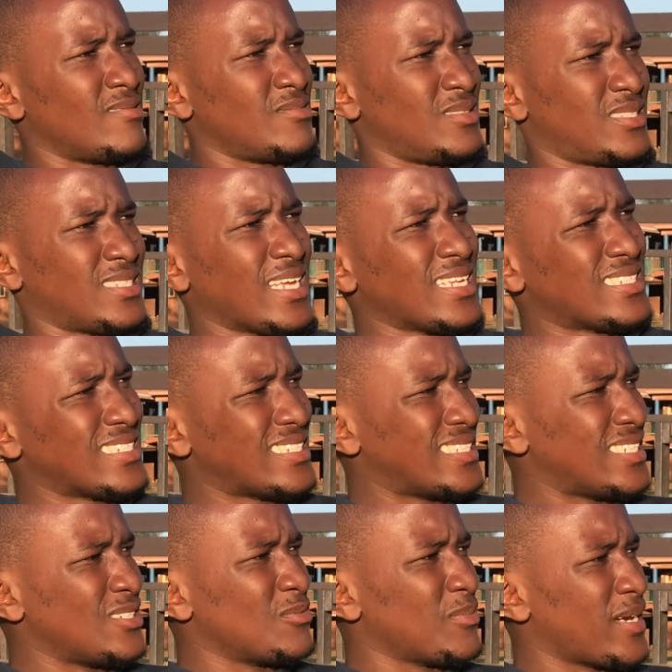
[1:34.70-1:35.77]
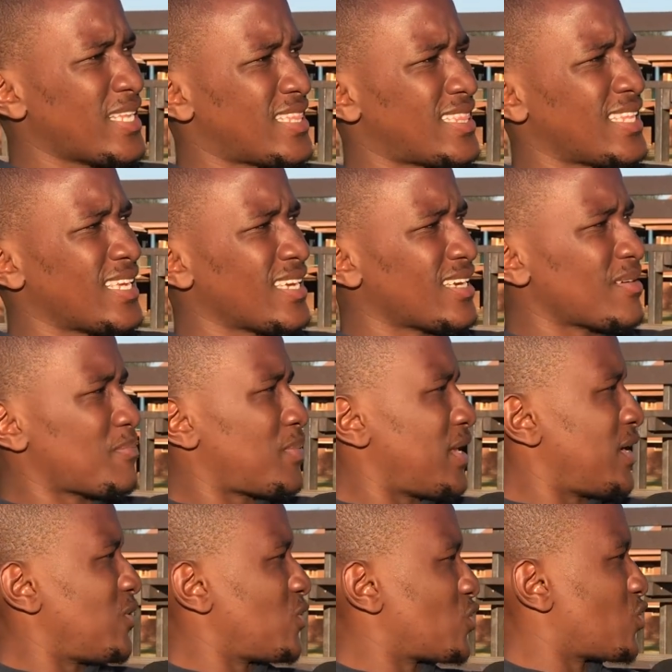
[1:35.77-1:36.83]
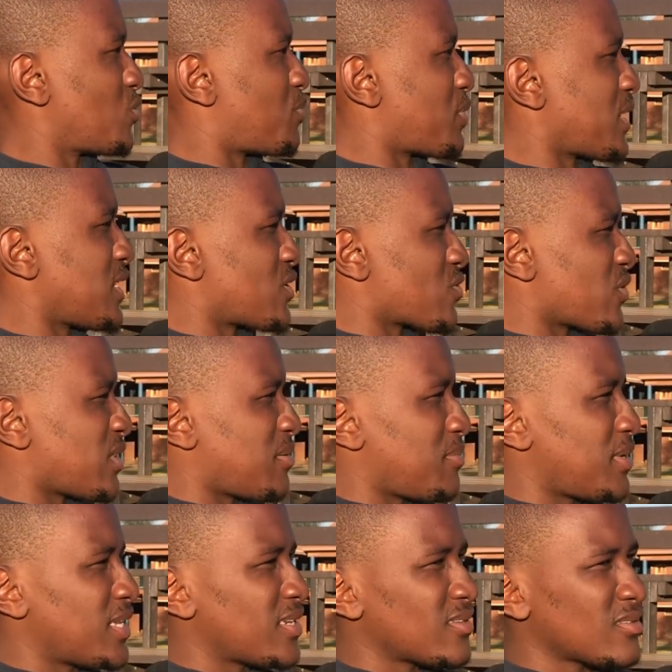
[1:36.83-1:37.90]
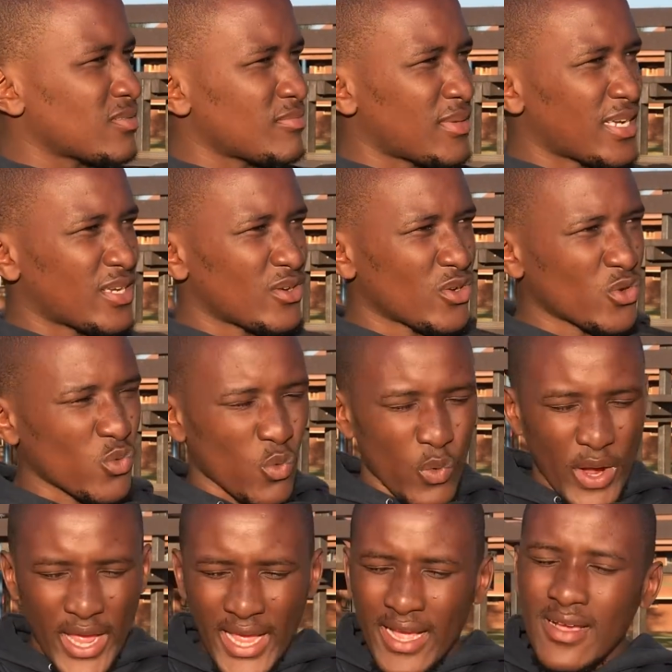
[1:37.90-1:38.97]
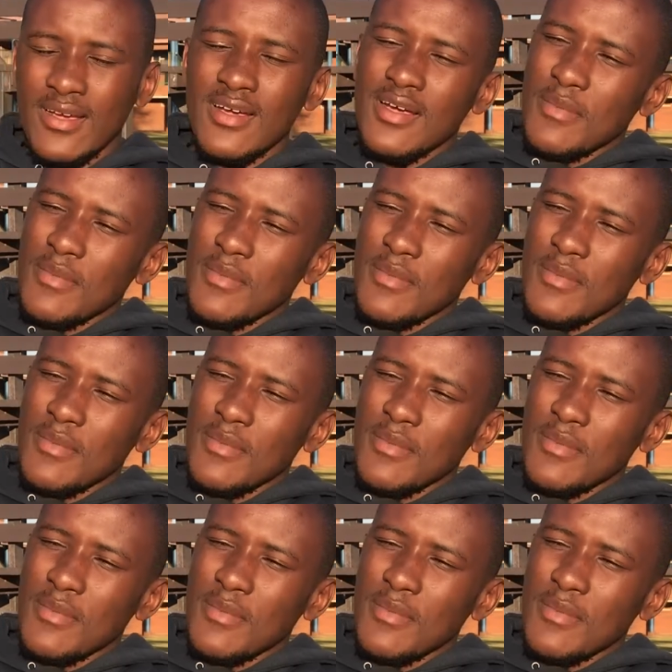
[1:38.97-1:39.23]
Saturday you might think playing with Dupre through the middle might not work,